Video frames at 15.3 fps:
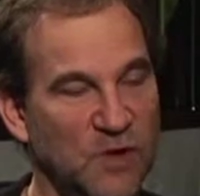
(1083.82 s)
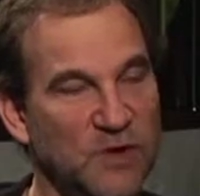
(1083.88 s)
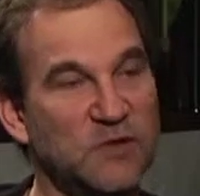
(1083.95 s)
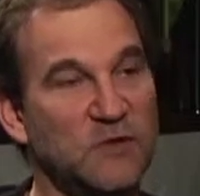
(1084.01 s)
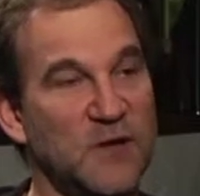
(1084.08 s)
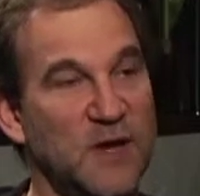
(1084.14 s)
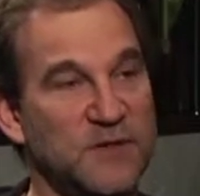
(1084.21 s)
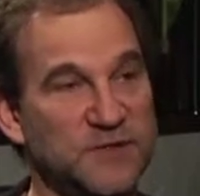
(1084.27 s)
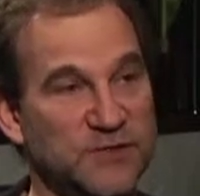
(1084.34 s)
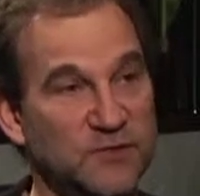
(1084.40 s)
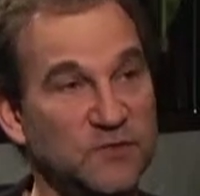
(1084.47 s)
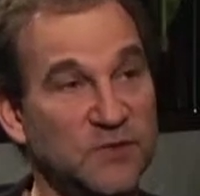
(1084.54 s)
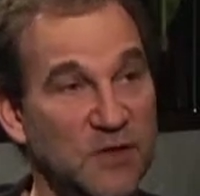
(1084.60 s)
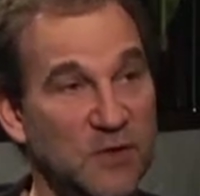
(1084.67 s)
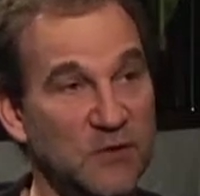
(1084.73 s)
when you're at a
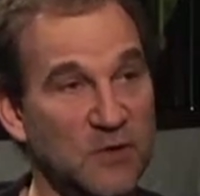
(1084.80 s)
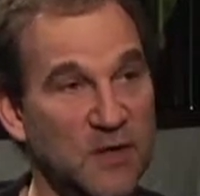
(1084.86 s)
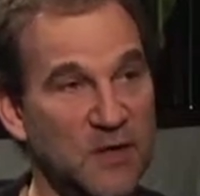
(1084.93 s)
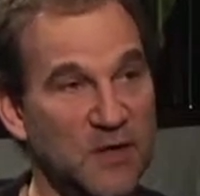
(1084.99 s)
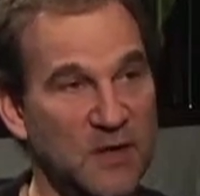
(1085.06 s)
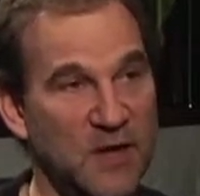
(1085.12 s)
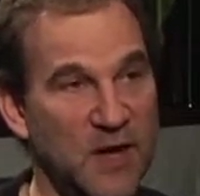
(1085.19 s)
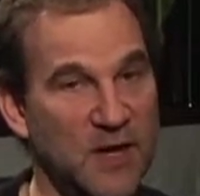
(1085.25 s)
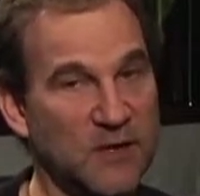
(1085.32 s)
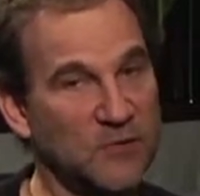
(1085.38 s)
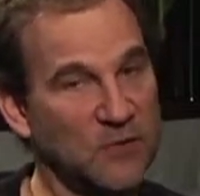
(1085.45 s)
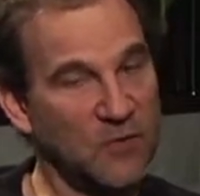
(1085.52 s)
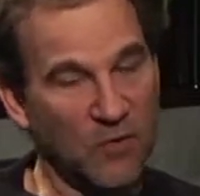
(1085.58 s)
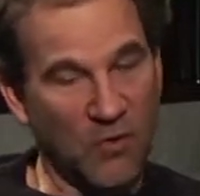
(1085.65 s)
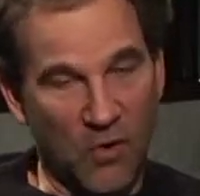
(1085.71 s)
studio.
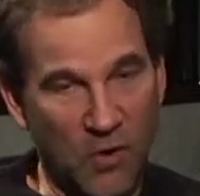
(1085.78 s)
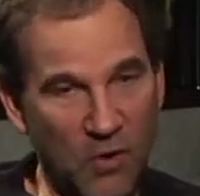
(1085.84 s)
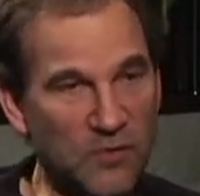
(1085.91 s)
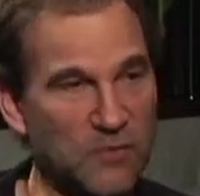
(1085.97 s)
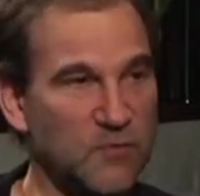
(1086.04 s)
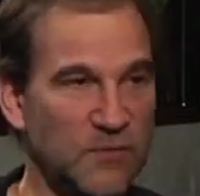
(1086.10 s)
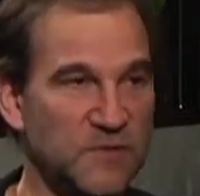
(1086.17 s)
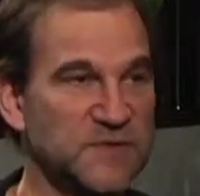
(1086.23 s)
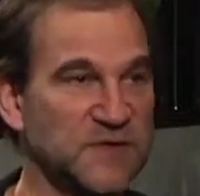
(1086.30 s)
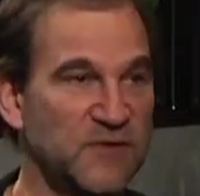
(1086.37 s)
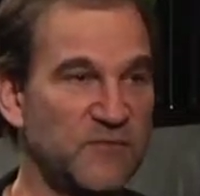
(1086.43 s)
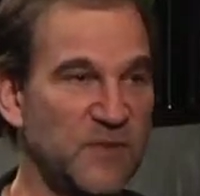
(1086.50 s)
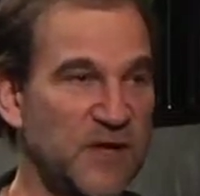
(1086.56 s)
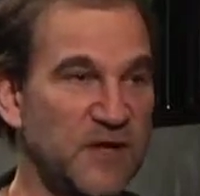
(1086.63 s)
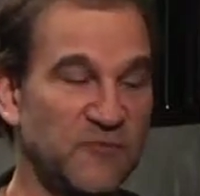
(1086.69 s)
And all the movies
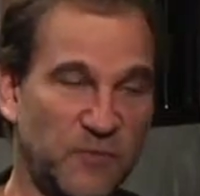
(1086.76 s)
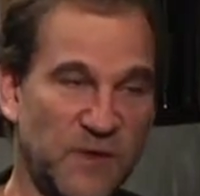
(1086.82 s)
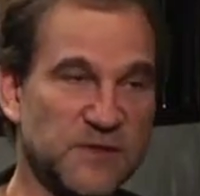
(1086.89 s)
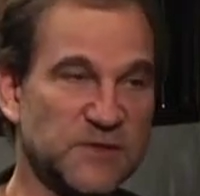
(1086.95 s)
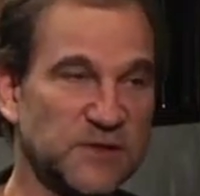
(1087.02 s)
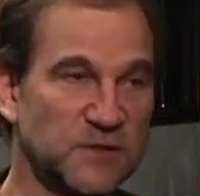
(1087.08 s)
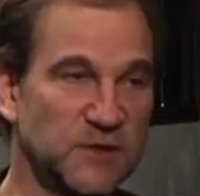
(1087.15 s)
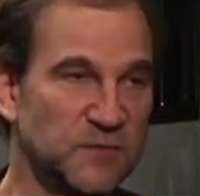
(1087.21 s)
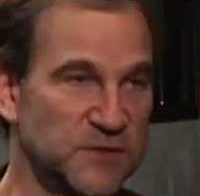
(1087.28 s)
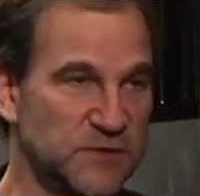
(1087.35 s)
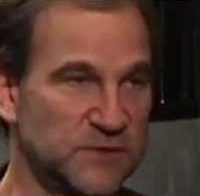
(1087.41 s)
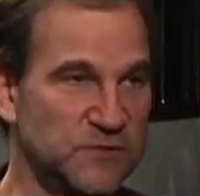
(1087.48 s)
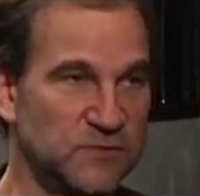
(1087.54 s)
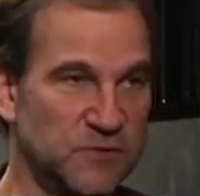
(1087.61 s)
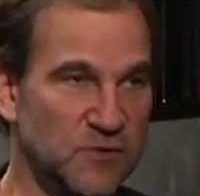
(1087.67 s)
I've made have basically been
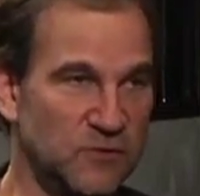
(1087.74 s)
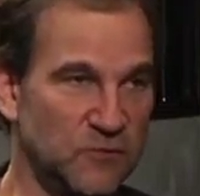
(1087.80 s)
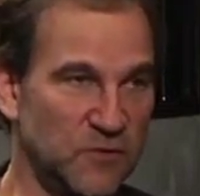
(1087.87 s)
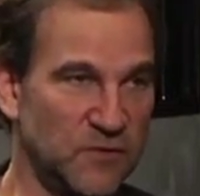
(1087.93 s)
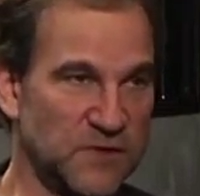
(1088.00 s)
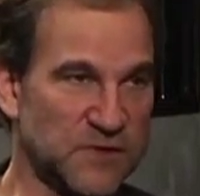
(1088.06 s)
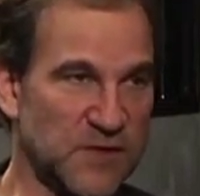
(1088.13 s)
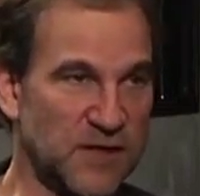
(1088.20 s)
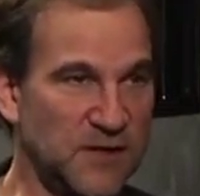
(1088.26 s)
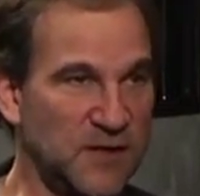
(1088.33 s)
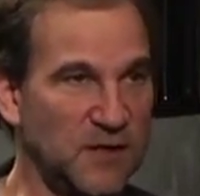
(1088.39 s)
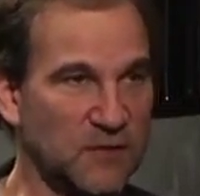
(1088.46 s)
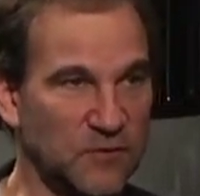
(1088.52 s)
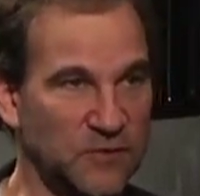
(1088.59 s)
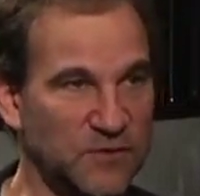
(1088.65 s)
studio movies. I
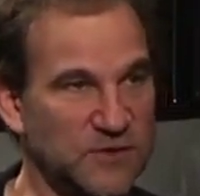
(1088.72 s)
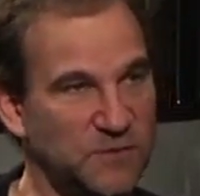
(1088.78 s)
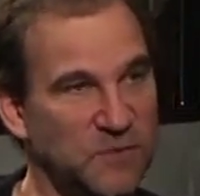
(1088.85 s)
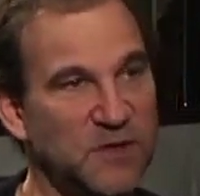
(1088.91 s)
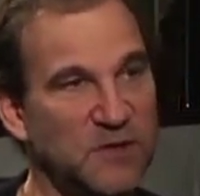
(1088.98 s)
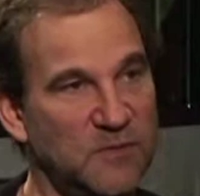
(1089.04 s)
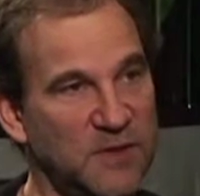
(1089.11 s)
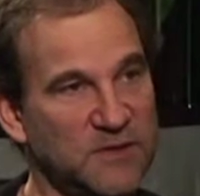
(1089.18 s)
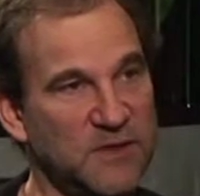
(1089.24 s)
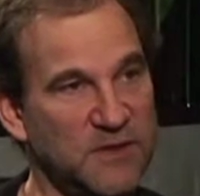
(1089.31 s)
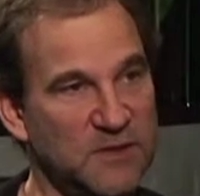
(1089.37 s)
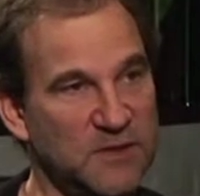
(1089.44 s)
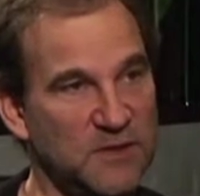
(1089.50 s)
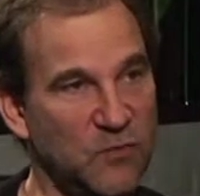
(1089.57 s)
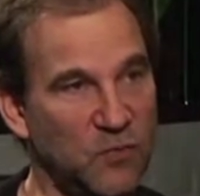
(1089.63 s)
can't really speak about
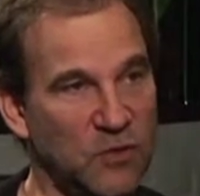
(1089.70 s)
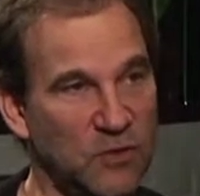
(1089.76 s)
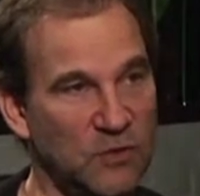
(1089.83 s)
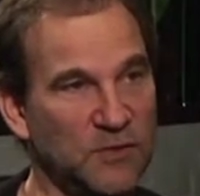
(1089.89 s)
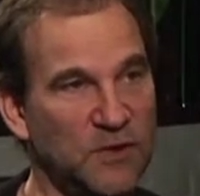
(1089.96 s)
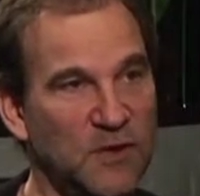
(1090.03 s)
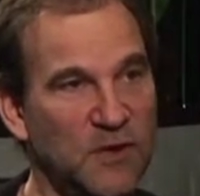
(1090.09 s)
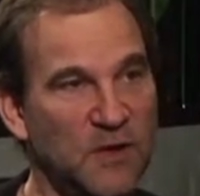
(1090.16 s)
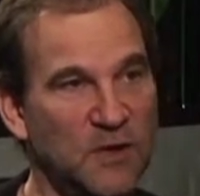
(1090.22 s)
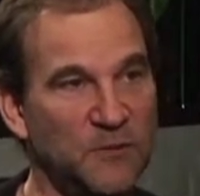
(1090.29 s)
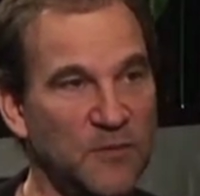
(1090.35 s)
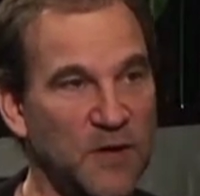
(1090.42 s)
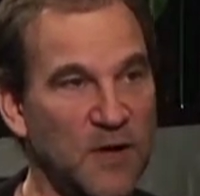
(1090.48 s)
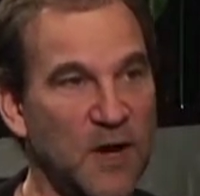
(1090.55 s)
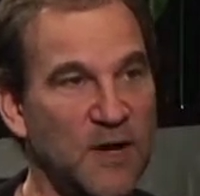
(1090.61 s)
the indie world,
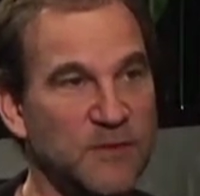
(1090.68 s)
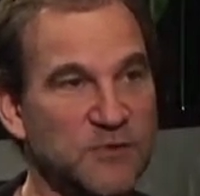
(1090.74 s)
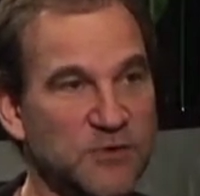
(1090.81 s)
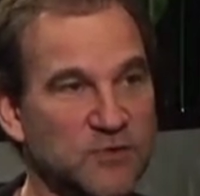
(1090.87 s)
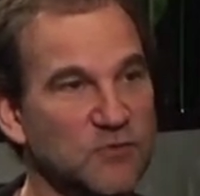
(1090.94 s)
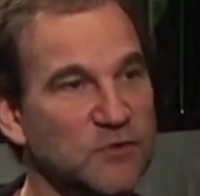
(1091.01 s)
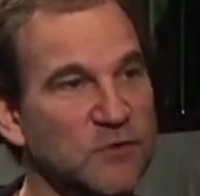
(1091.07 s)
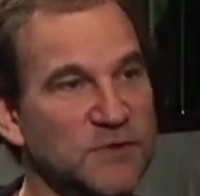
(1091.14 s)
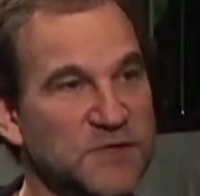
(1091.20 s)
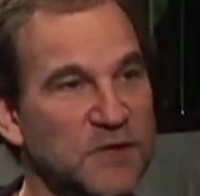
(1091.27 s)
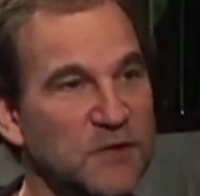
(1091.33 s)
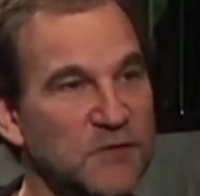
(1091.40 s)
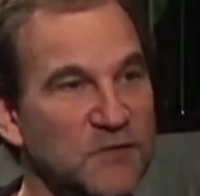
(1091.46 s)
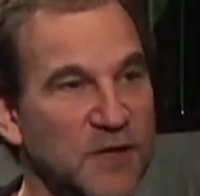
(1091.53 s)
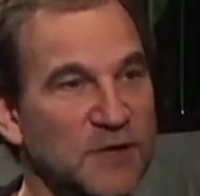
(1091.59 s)
but I'm sure as
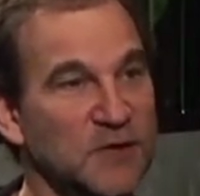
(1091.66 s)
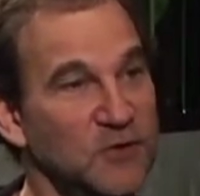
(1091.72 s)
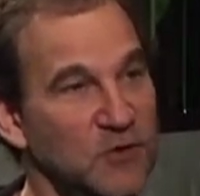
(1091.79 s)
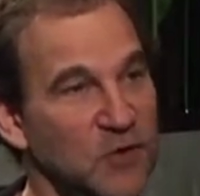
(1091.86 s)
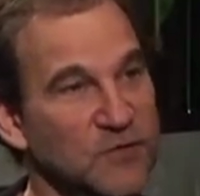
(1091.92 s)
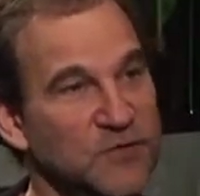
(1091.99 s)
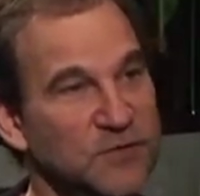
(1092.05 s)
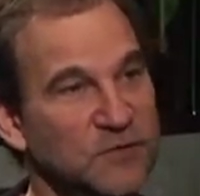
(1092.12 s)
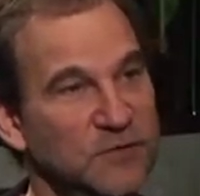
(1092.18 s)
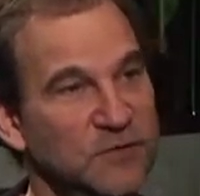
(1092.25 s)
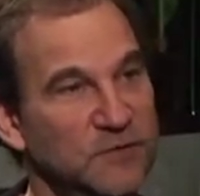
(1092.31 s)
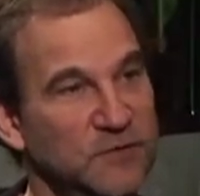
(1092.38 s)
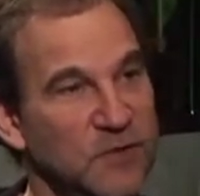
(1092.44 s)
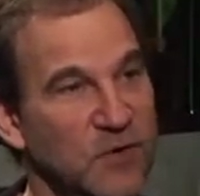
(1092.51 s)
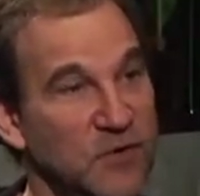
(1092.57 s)
hell getting closer
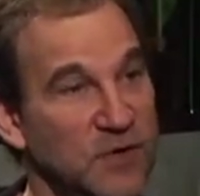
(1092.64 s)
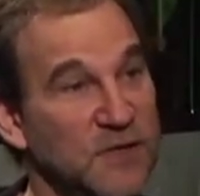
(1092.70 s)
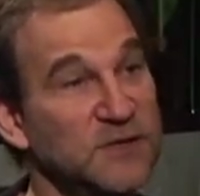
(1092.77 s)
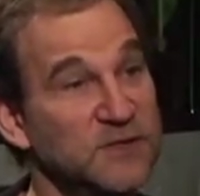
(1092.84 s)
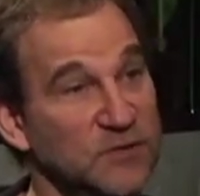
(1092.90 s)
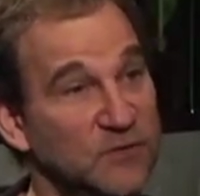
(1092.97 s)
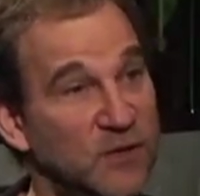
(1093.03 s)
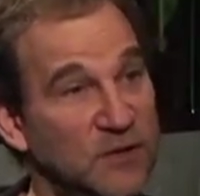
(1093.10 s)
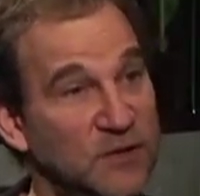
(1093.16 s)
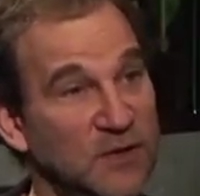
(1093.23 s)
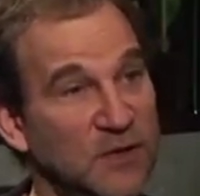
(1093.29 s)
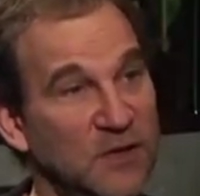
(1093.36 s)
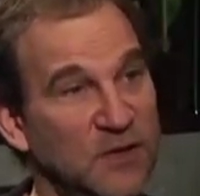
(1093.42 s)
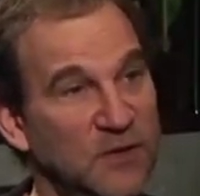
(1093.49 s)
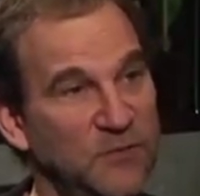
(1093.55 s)
to going into it,
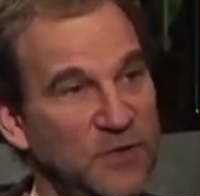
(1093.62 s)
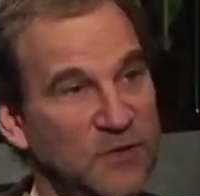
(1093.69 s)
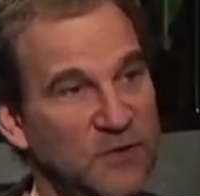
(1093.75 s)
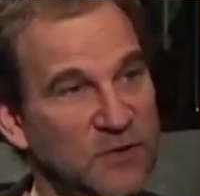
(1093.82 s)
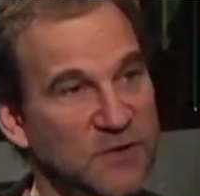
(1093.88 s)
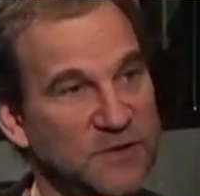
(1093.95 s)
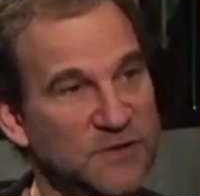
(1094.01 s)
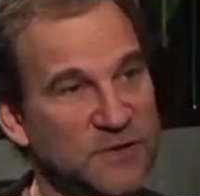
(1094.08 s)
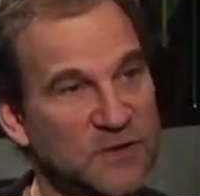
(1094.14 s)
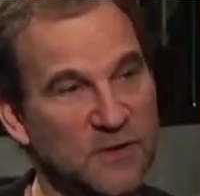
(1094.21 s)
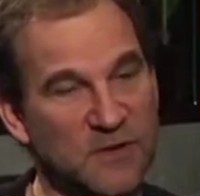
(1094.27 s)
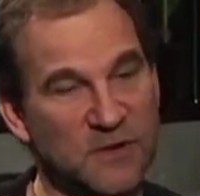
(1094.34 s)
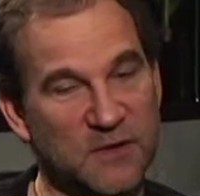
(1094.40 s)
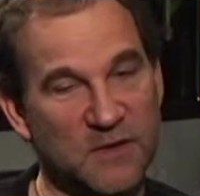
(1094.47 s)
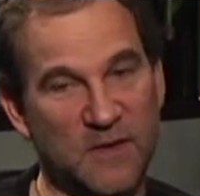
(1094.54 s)
because
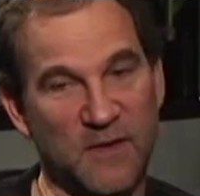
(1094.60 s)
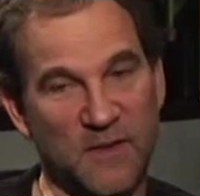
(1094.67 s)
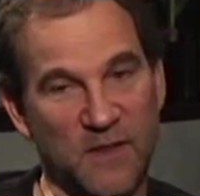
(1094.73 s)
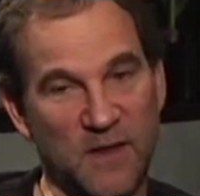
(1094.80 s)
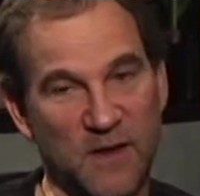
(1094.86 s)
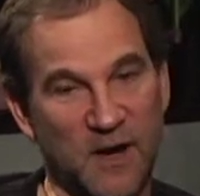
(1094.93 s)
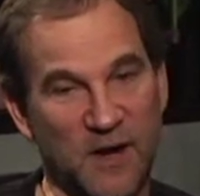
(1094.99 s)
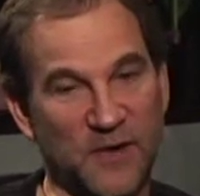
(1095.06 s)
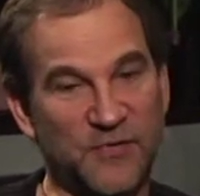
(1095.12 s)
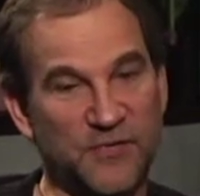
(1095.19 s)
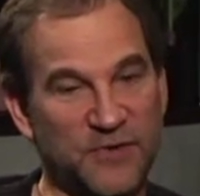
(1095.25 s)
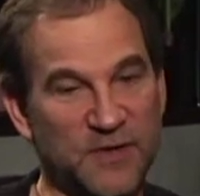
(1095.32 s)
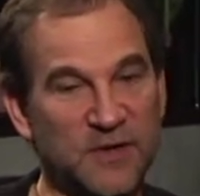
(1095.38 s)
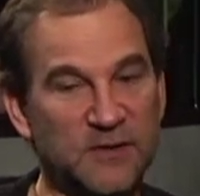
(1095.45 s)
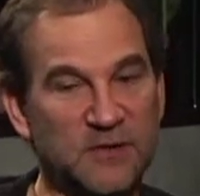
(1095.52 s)
I
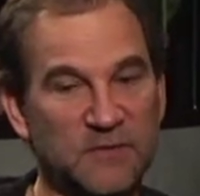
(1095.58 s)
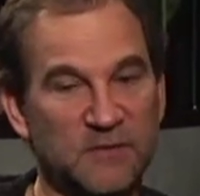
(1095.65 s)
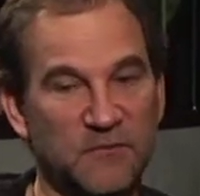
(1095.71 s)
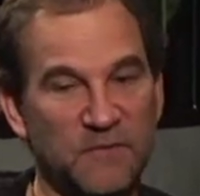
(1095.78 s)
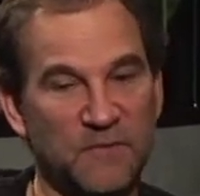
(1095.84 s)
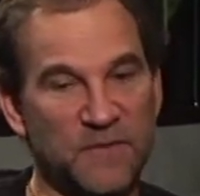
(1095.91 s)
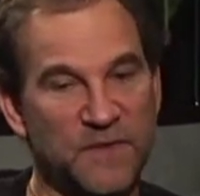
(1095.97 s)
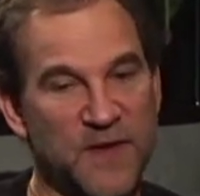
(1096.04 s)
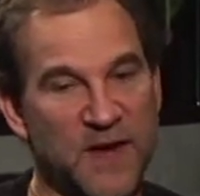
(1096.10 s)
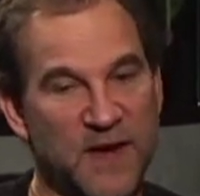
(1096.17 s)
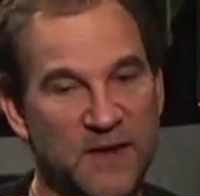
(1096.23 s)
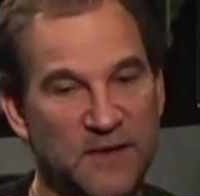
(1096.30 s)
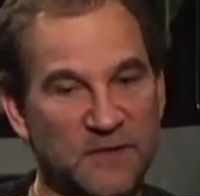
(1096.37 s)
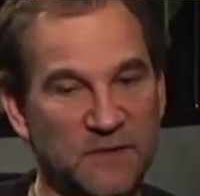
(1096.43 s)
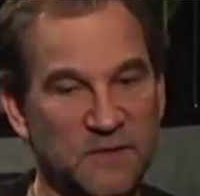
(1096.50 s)
think
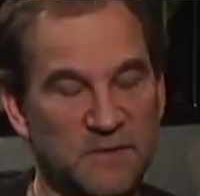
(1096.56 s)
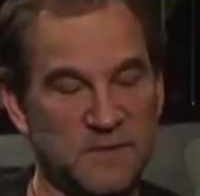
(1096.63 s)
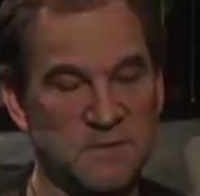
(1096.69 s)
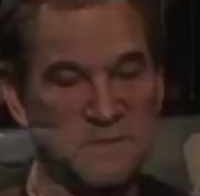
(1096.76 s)
that